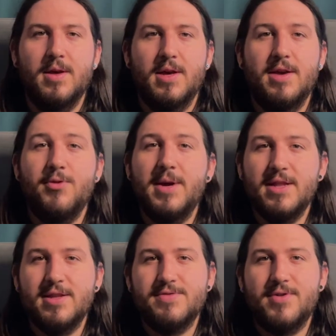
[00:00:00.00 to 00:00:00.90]
If you made
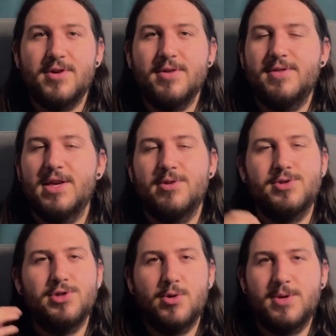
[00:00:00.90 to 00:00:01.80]
it this far, thank you
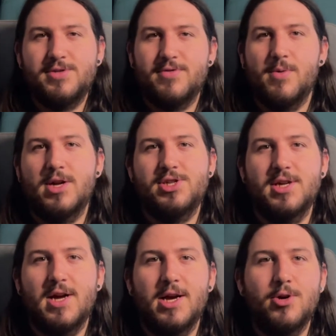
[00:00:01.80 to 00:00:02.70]
so much for
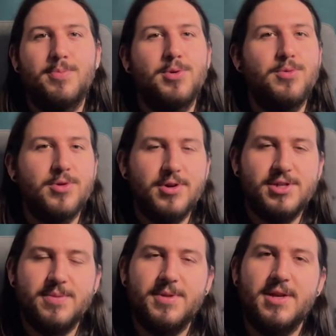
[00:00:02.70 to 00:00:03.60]
watching. I hope you learned
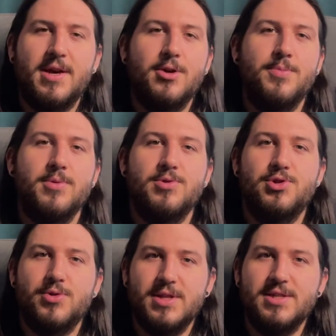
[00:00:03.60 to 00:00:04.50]
something. I hope you
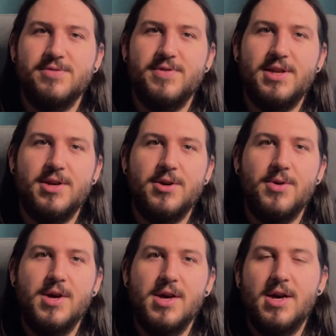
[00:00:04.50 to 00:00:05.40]
enjoyed this video.
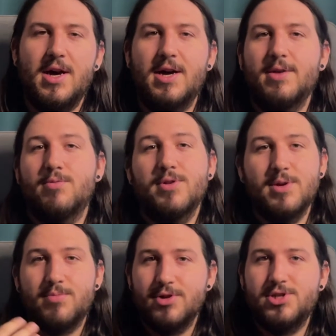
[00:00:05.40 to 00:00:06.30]
I really
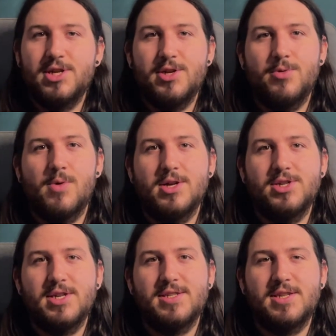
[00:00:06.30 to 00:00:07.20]
appreciate you
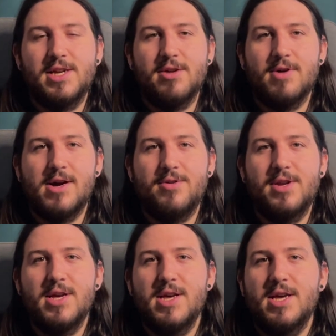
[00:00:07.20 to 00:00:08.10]
watching and sticking around.
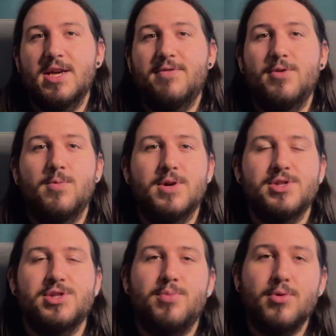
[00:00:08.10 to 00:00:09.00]
If you want to
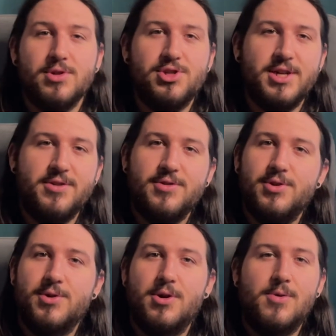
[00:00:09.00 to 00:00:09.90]
support the channel,
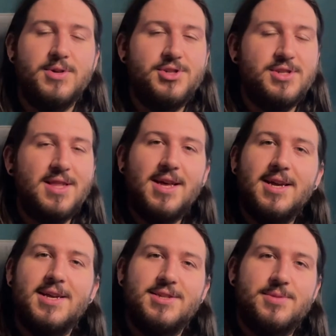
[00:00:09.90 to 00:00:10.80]
you can always just
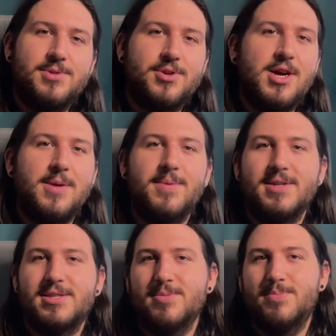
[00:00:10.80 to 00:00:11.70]
like and subscribe.
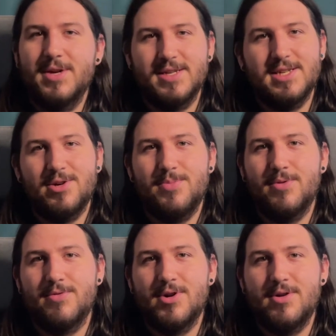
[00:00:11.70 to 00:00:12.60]
It's the biggest help
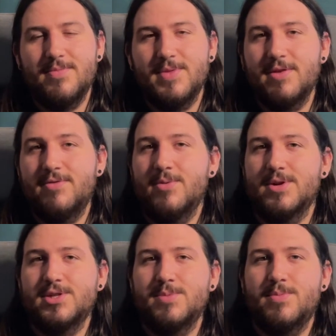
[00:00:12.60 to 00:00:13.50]
overall. If you
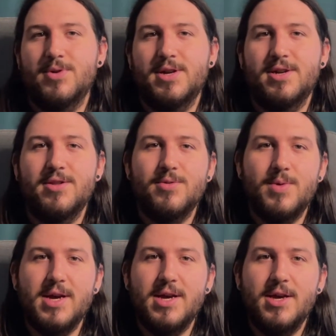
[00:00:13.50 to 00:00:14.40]
want to support in another
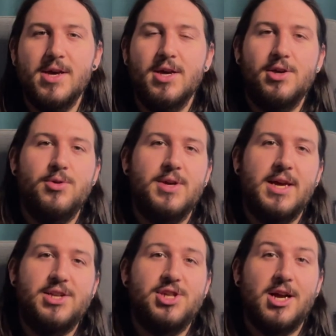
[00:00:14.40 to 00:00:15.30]
way, you
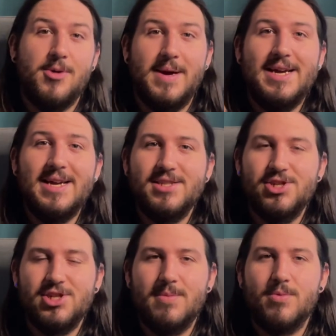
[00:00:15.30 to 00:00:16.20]
can check out my Etsy
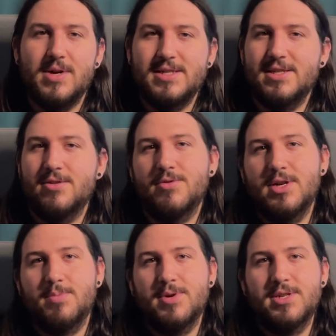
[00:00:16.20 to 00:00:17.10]
shop where I sell
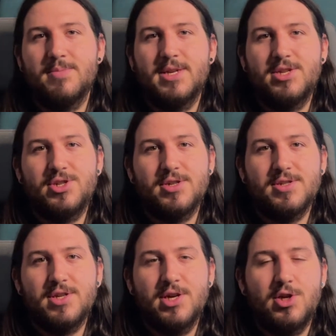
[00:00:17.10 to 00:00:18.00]
3D printed
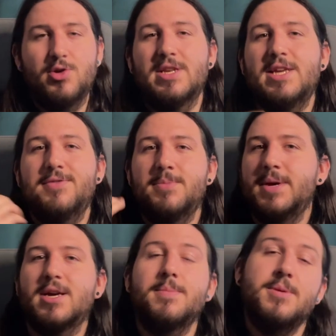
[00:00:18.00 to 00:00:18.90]
miniatures. You can even
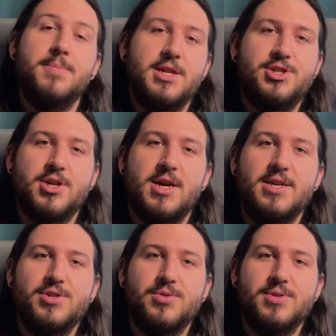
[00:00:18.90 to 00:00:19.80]
pick up the miniature I
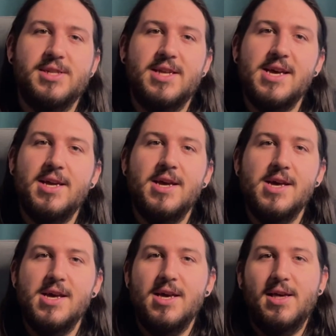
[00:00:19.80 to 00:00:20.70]
sold today,
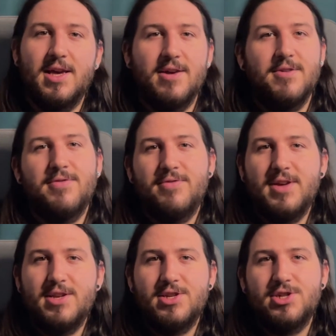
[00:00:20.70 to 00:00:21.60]
a
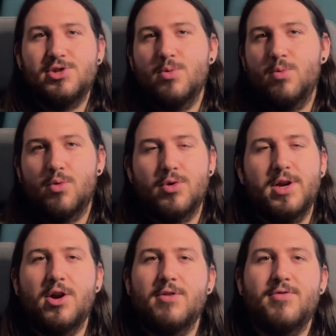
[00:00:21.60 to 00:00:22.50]
fiendish
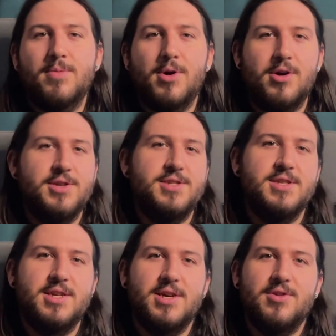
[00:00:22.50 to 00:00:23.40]
warrior from
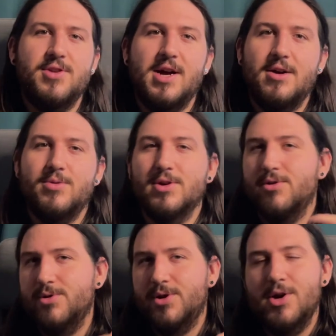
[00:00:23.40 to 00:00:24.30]
Artisan Guild. I'll
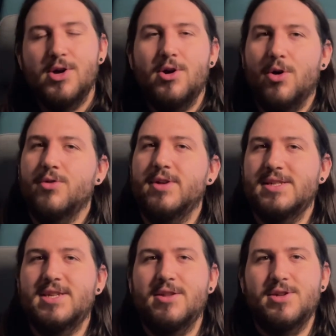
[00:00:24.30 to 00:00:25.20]
include all the
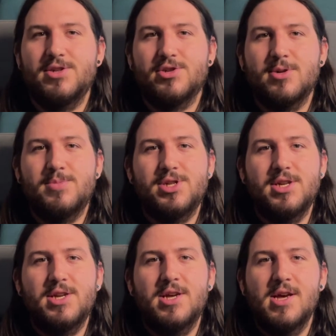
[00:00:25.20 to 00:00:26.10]
links down in the
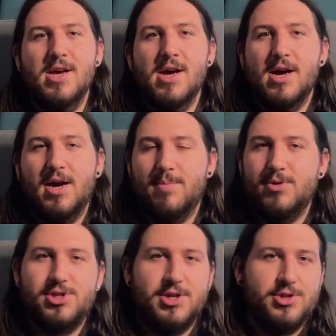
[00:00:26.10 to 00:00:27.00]
description. I
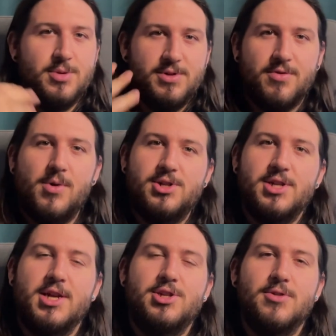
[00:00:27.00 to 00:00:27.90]
appreciate you so much for
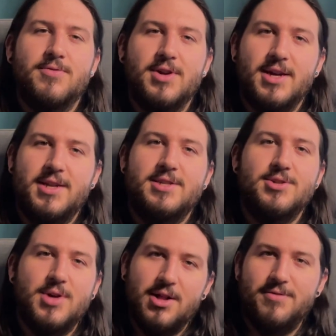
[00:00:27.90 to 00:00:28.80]
watching, and don't forget
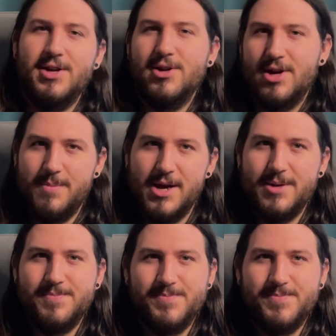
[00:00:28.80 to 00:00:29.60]
to elevate your game night.